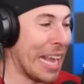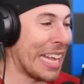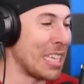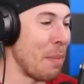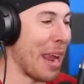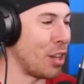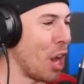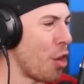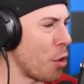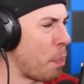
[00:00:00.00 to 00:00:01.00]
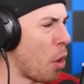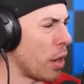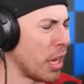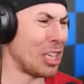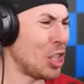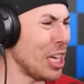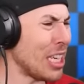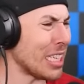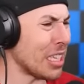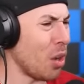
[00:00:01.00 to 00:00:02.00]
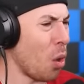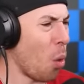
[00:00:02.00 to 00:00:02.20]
I guess he made the other party. Did she just?